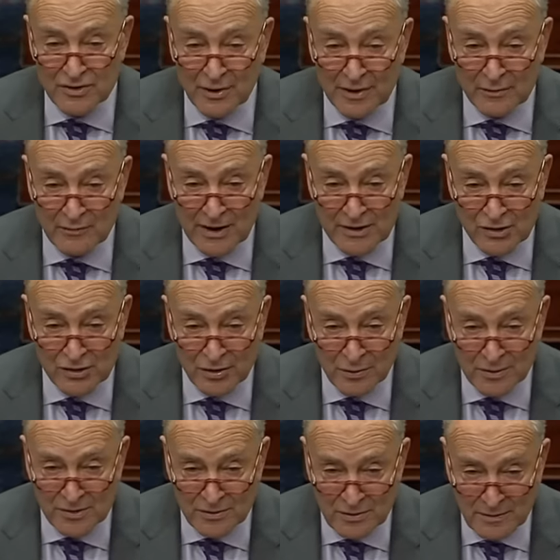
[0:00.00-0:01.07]
hard right
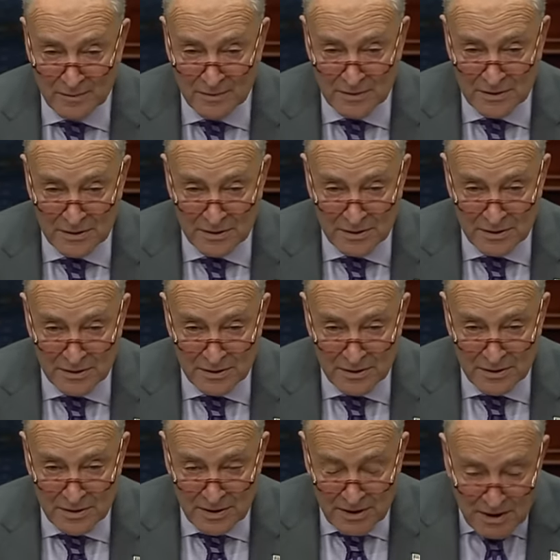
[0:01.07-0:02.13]
shoulder,
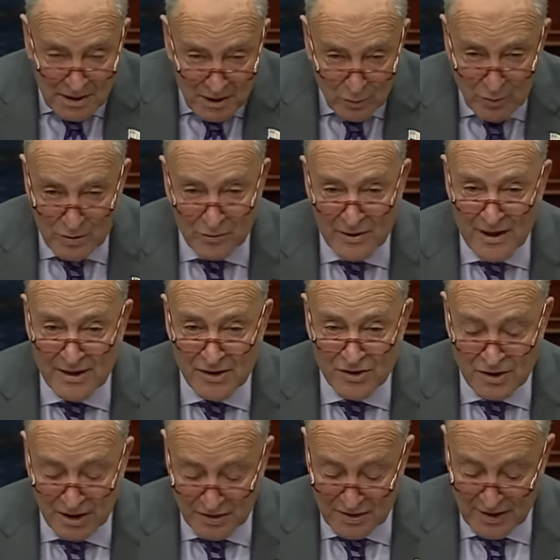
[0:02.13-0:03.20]
he will create a
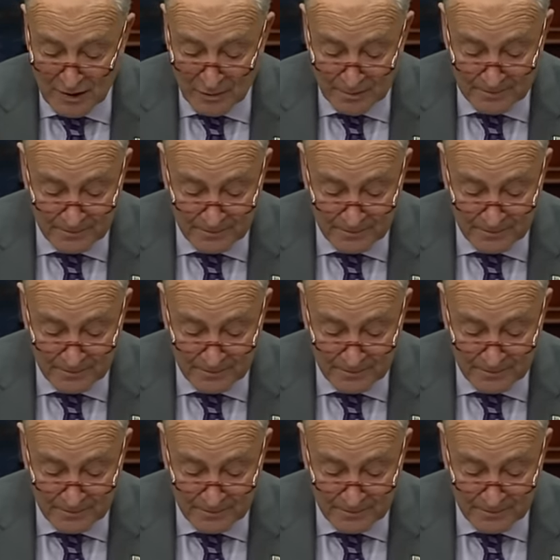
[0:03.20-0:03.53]
shutdown.